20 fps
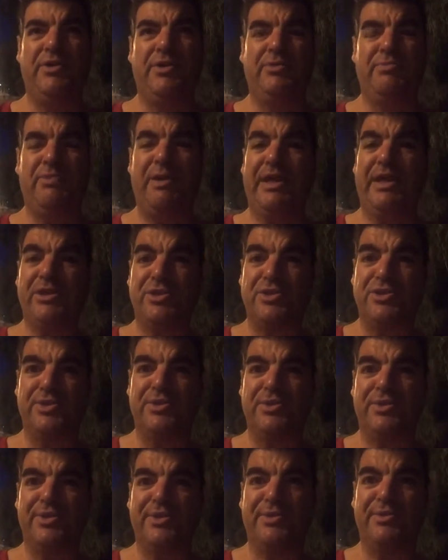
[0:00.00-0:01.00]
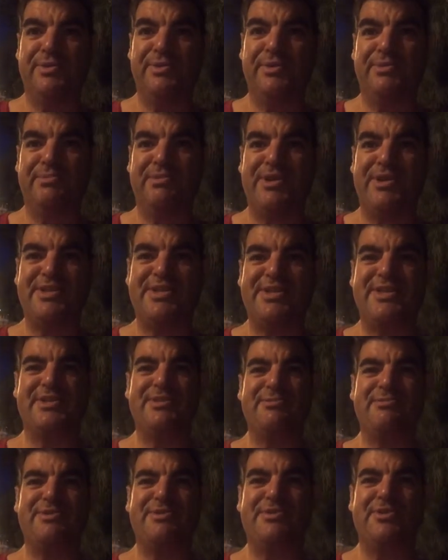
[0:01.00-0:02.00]
making sure that my
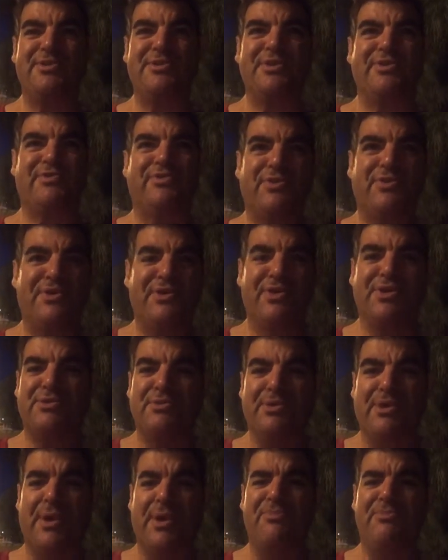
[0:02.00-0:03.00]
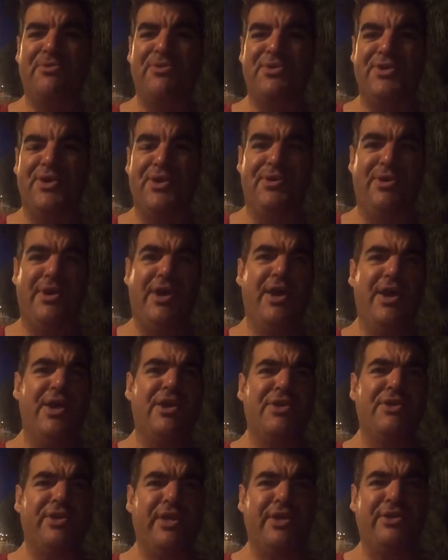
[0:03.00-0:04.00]
system is not just falling into a comfort zone.
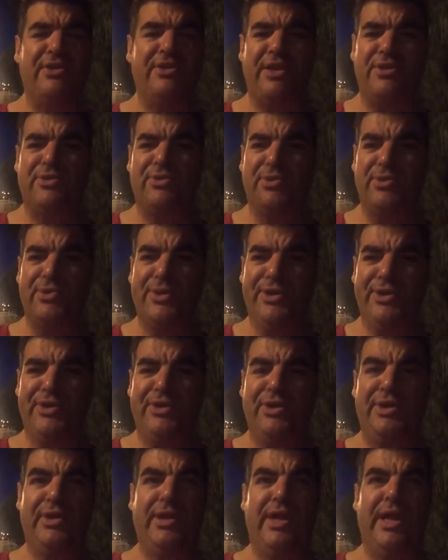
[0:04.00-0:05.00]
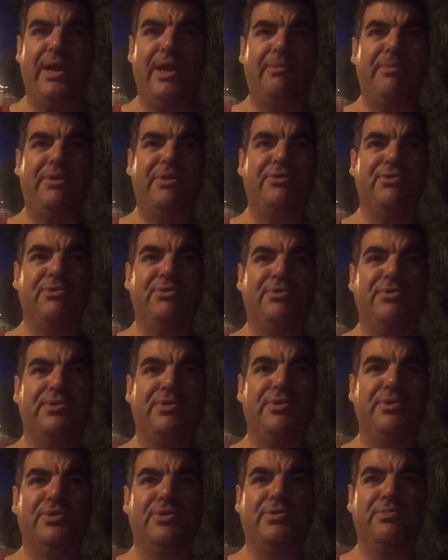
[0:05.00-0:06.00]
So that's all good. It
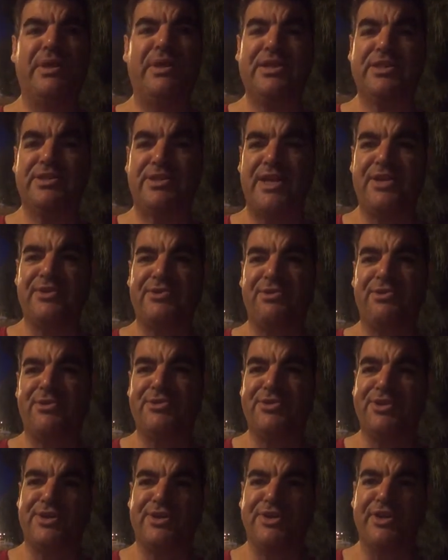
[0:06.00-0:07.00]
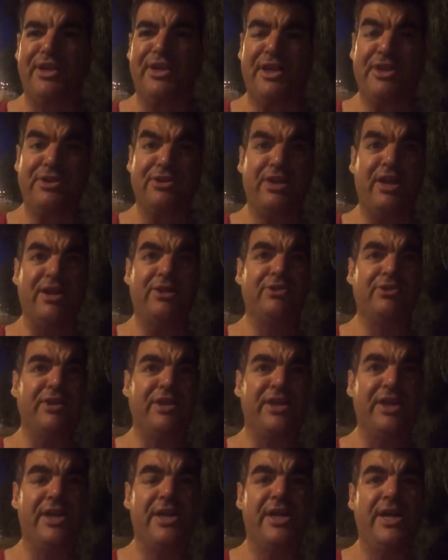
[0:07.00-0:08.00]
all makes sense logically and
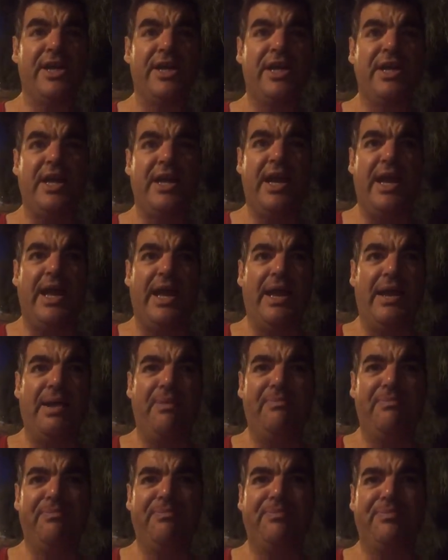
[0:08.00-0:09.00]
intellectually. The